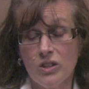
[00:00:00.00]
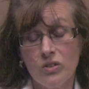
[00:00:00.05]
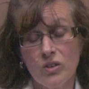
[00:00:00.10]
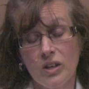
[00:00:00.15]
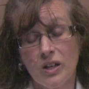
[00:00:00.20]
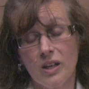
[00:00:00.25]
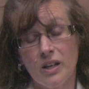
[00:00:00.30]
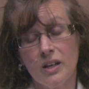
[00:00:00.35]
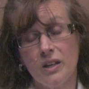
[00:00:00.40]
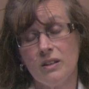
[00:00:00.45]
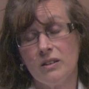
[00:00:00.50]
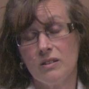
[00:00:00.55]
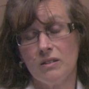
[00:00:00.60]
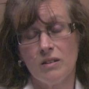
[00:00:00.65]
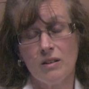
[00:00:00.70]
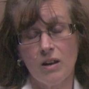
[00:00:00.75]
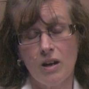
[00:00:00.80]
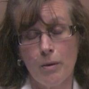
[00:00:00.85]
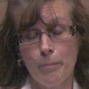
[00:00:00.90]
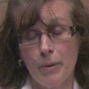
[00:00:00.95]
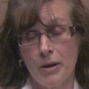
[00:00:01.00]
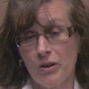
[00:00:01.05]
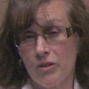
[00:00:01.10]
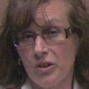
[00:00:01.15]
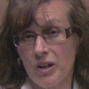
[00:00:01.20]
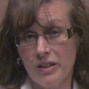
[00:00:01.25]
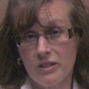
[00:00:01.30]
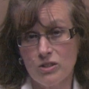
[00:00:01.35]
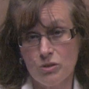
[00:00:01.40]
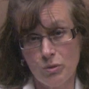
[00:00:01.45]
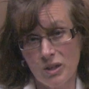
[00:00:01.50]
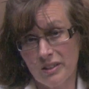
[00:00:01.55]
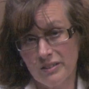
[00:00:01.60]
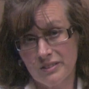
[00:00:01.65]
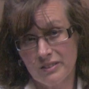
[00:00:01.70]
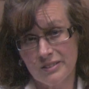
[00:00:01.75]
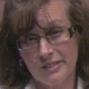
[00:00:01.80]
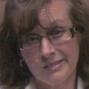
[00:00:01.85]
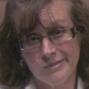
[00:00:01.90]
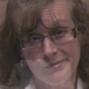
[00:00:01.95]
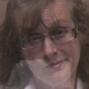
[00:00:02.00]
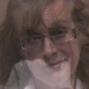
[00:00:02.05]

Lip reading: you can get a better night's rest.